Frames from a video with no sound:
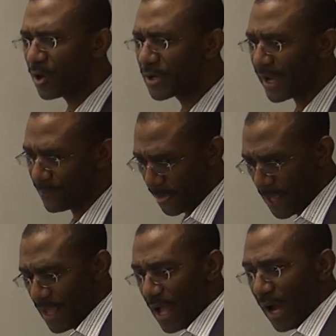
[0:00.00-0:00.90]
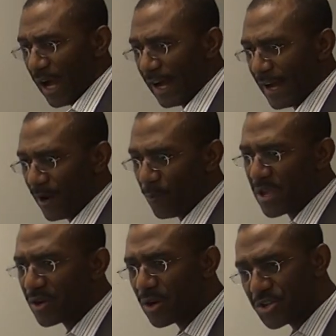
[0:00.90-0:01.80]
Okay,
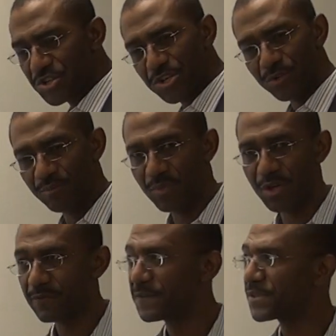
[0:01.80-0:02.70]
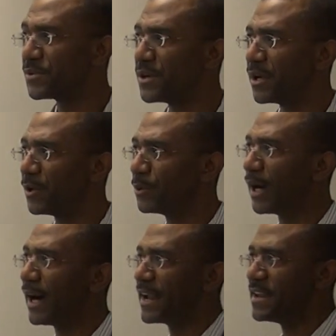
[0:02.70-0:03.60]
we are going to move
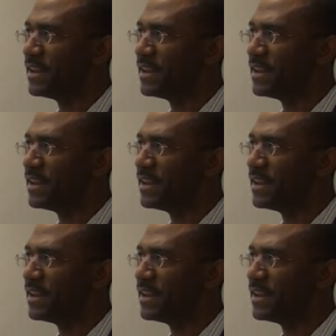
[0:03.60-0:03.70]
through a